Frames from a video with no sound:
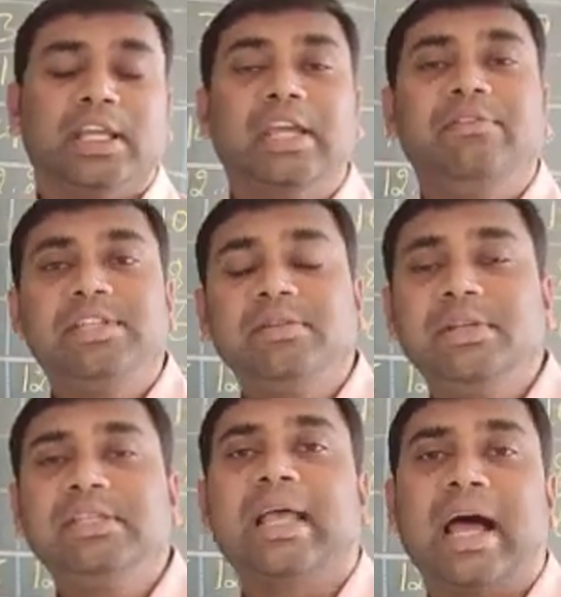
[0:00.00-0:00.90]
AVC
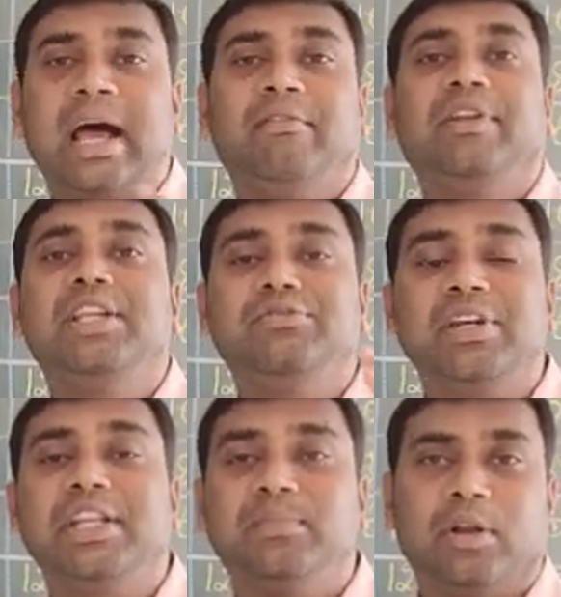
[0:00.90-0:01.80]
means average
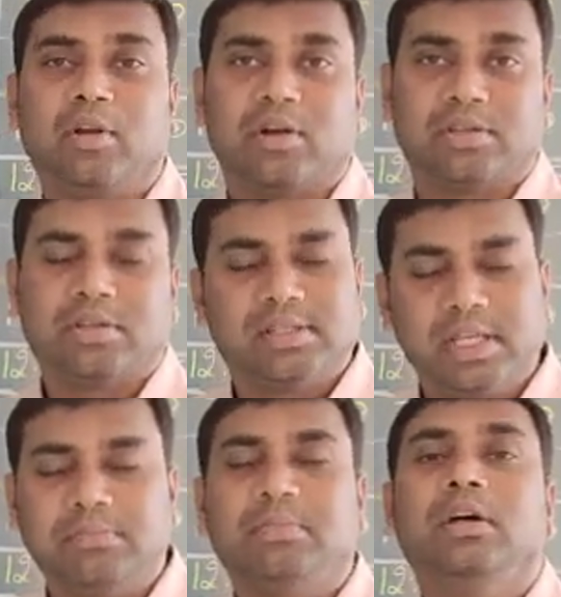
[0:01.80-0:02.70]
variable cost.
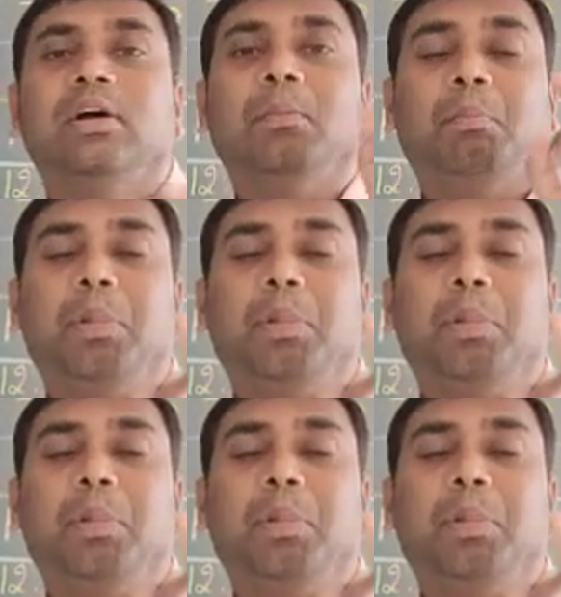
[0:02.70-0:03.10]
Same.